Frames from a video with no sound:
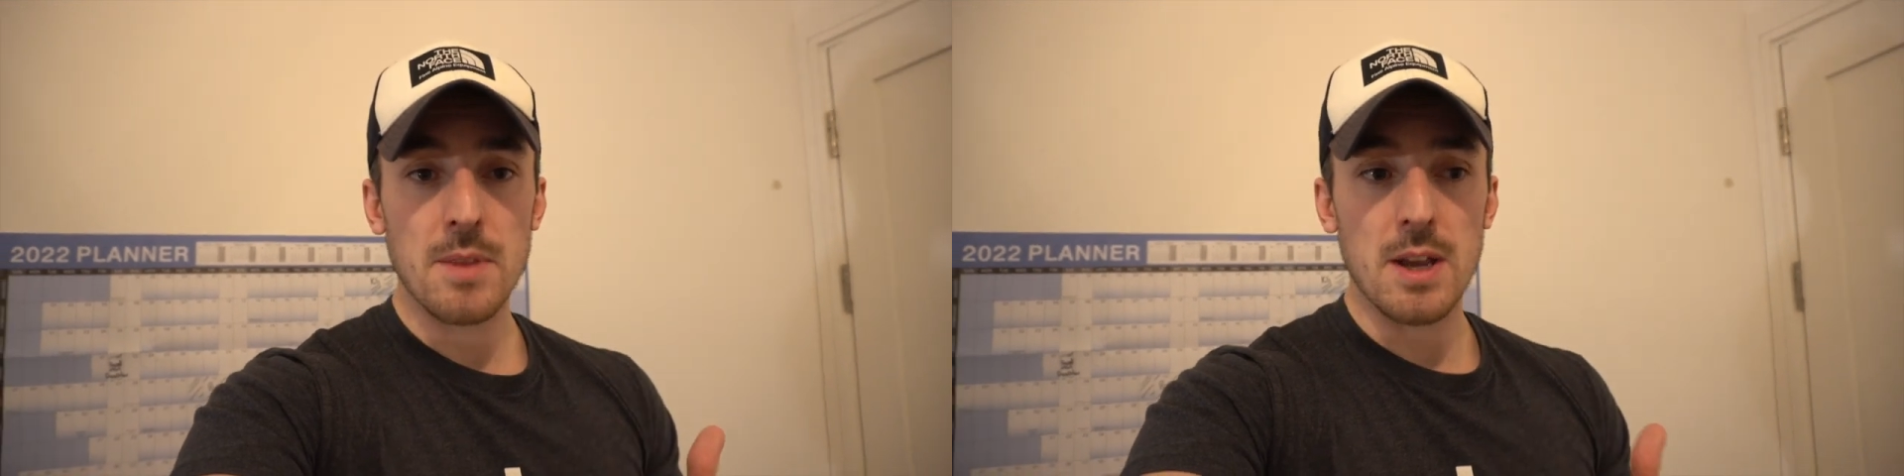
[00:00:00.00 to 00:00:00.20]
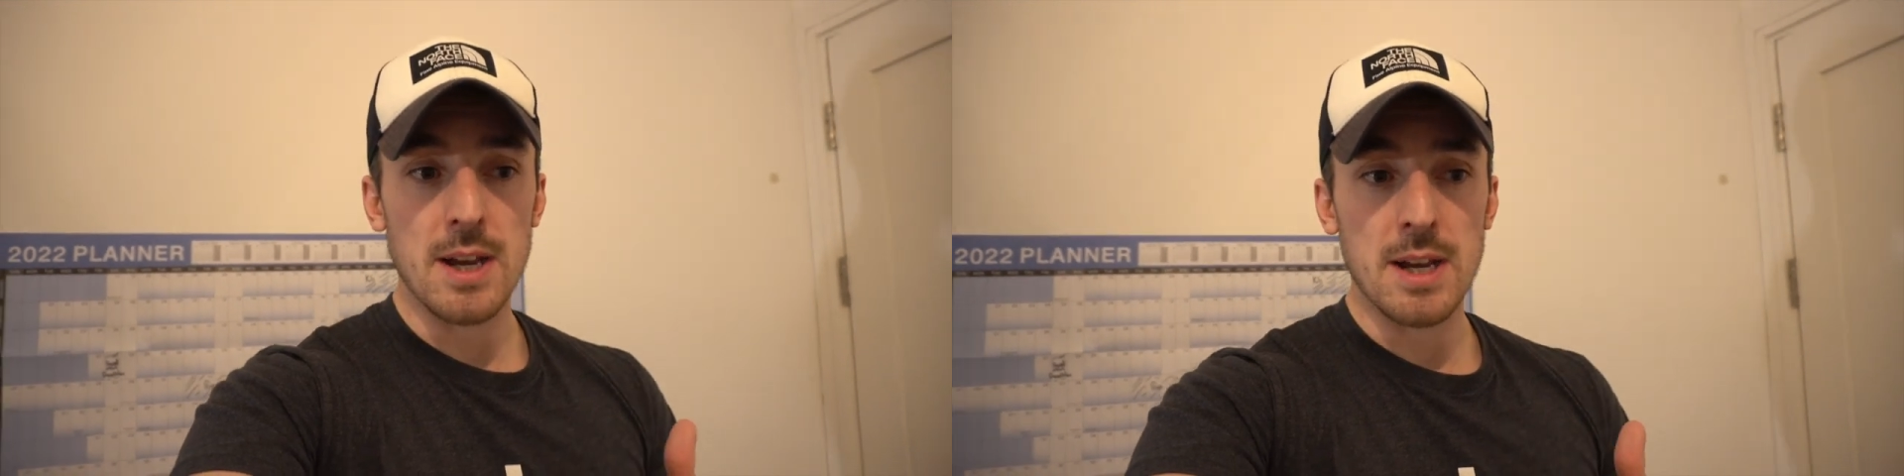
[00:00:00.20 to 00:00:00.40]

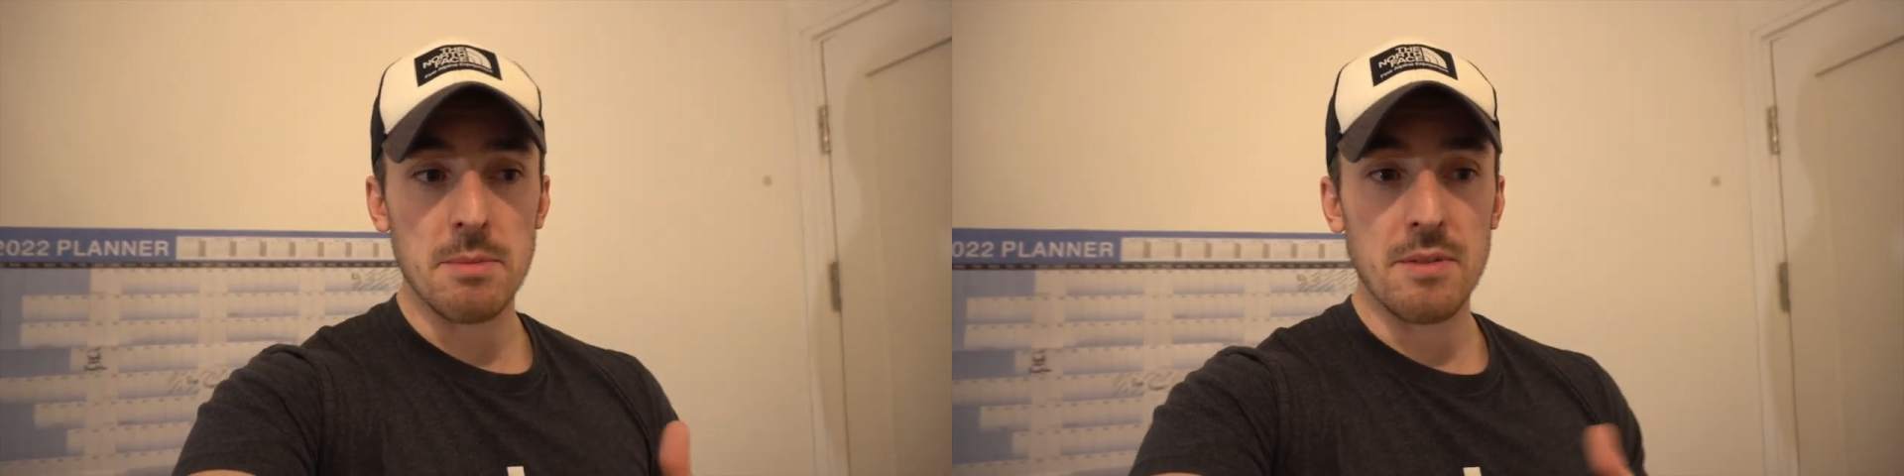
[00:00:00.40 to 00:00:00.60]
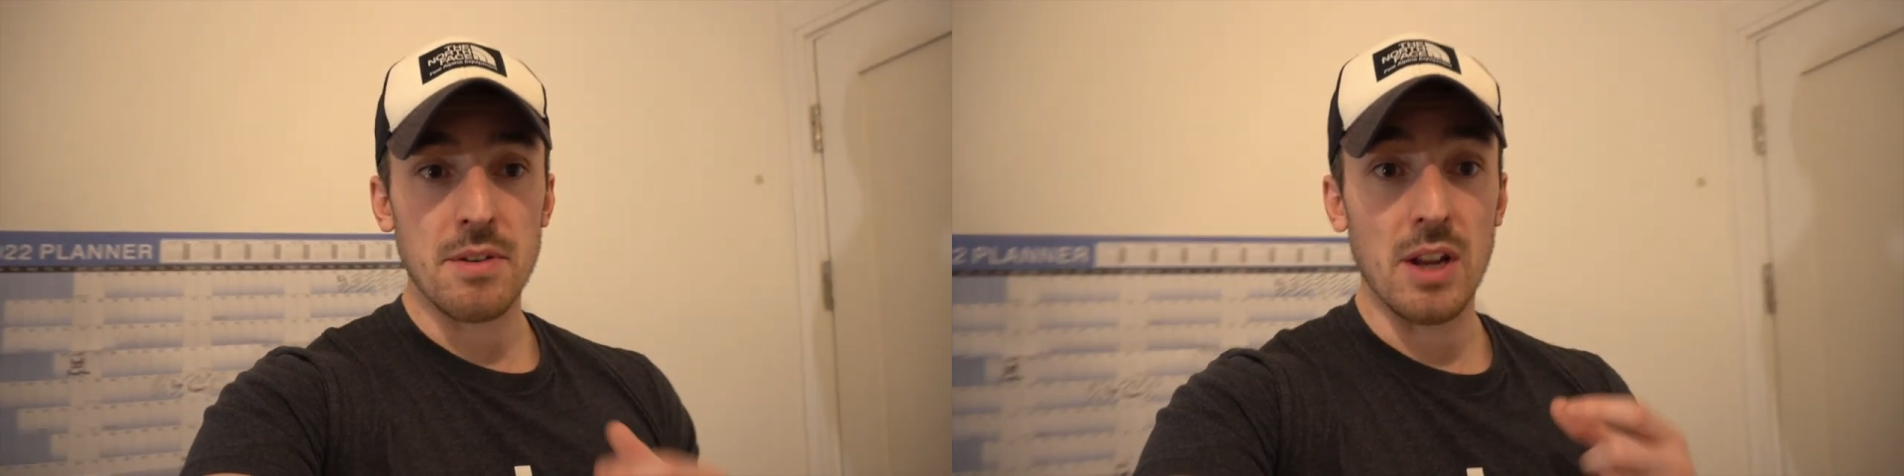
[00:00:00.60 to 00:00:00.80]

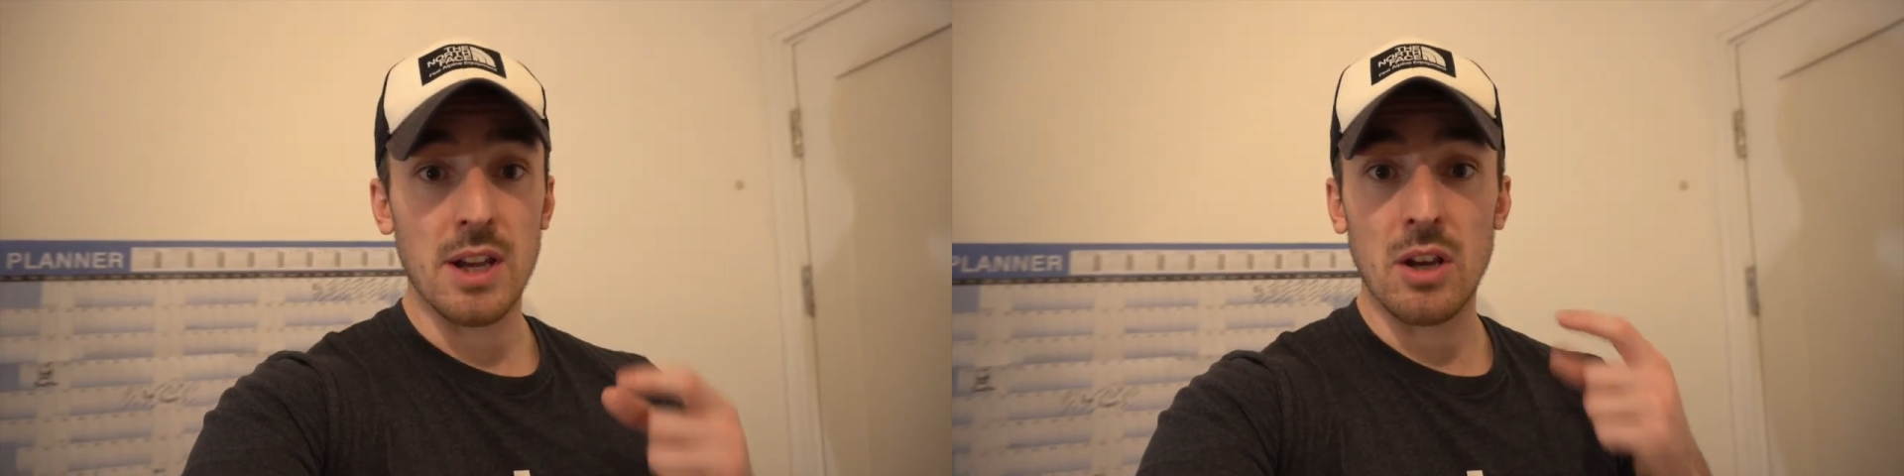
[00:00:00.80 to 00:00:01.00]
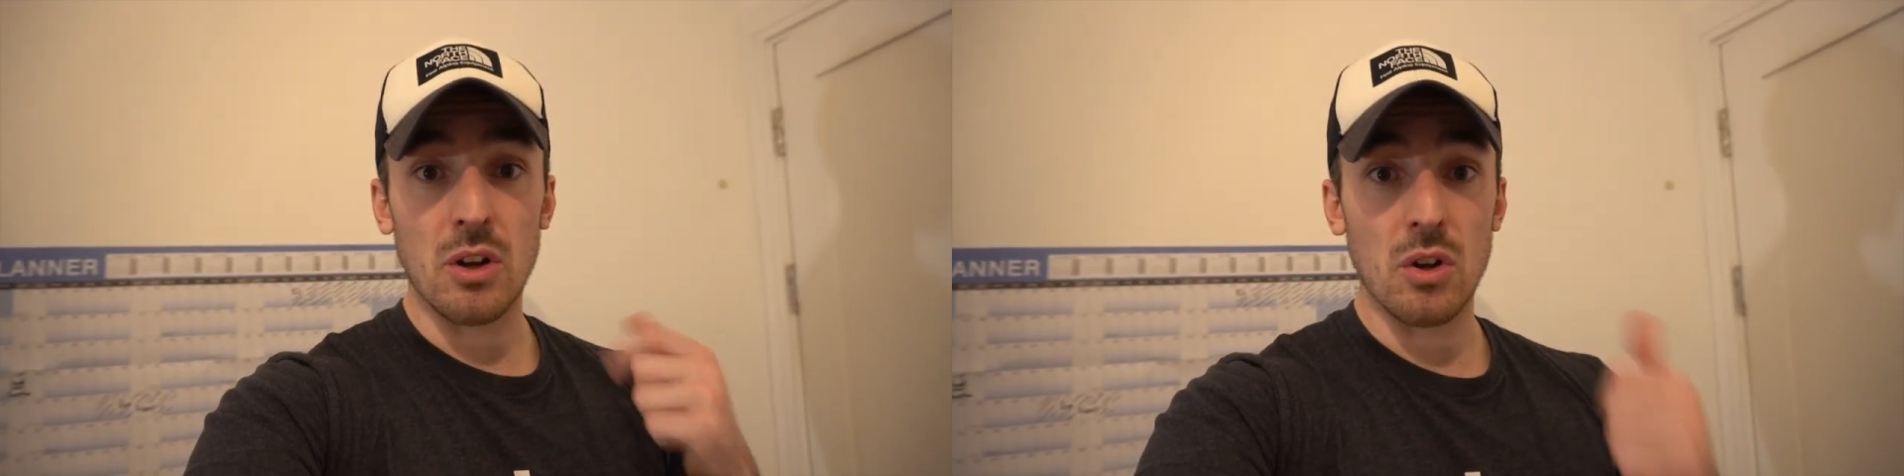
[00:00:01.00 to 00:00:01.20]
I feel like
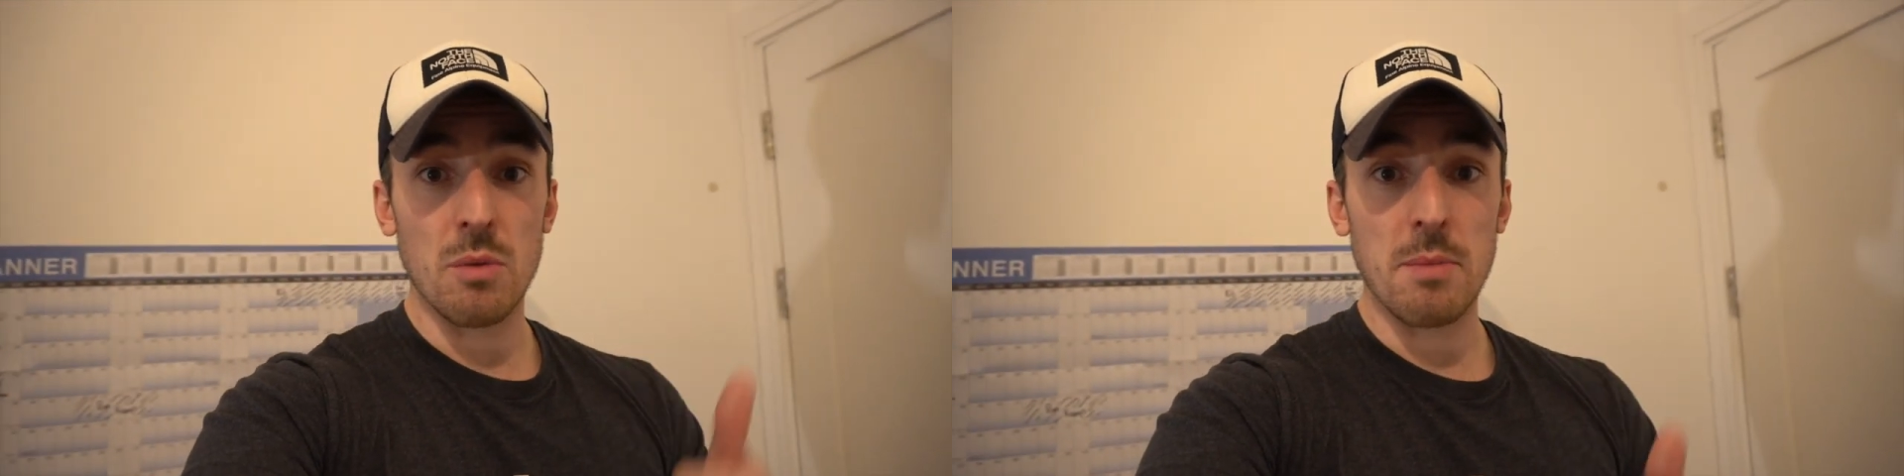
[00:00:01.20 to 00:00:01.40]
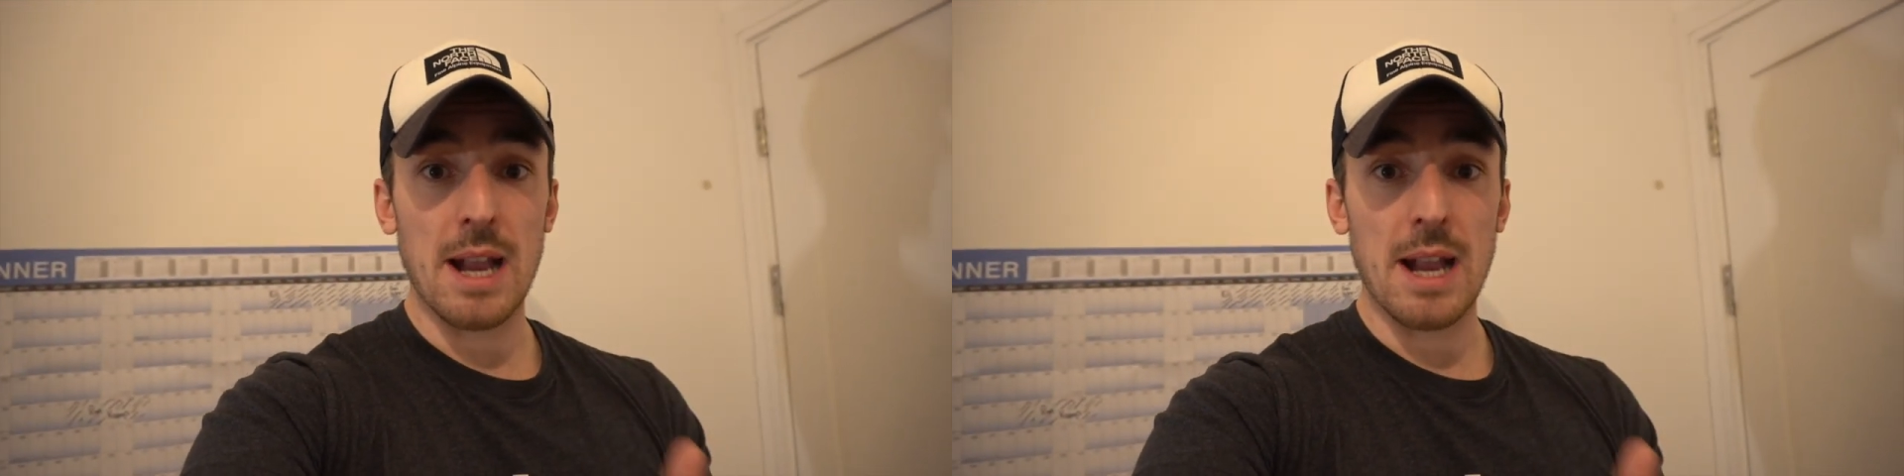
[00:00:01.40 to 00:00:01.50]
I'm going to come